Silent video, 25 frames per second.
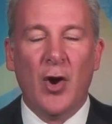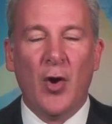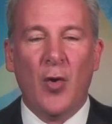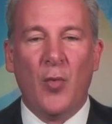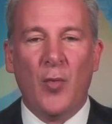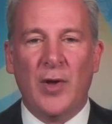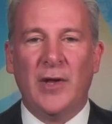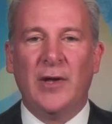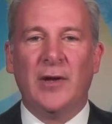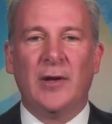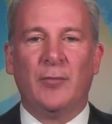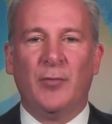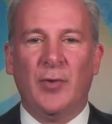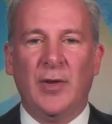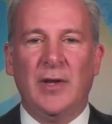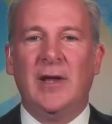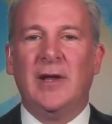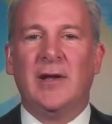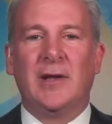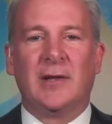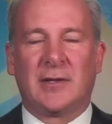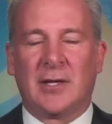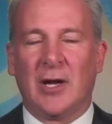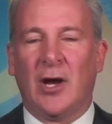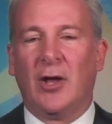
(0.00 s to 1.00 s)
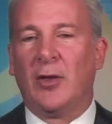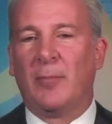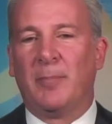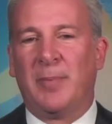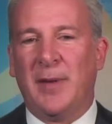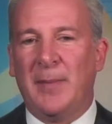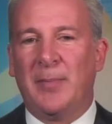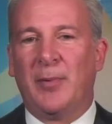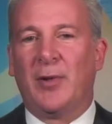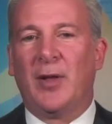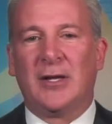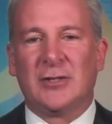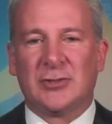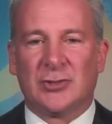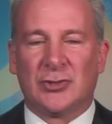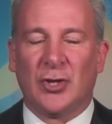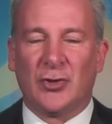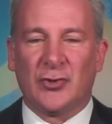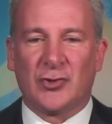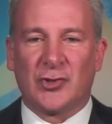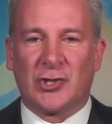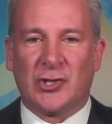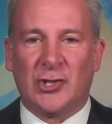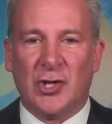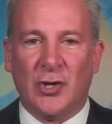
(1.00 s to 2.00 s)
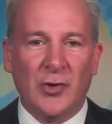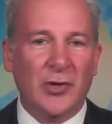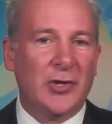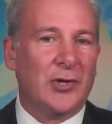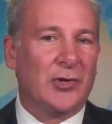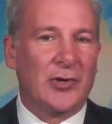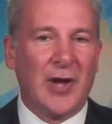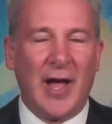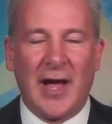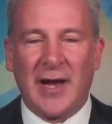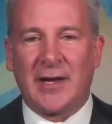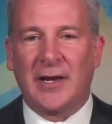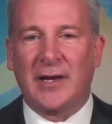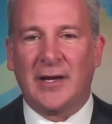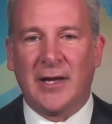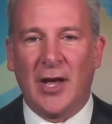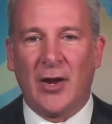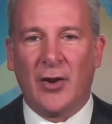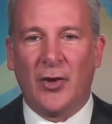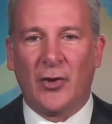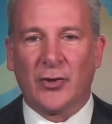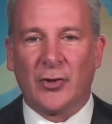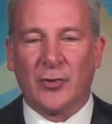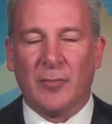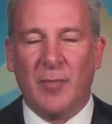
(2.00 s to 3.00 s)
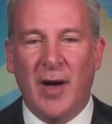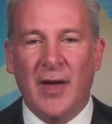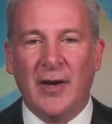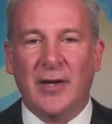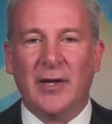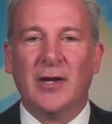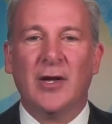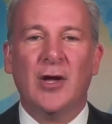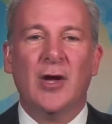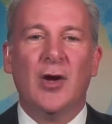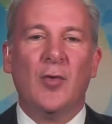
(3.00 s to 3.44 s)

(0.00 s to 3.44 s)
We need, we need to tell the people on Social Security, you're not going to get all your money.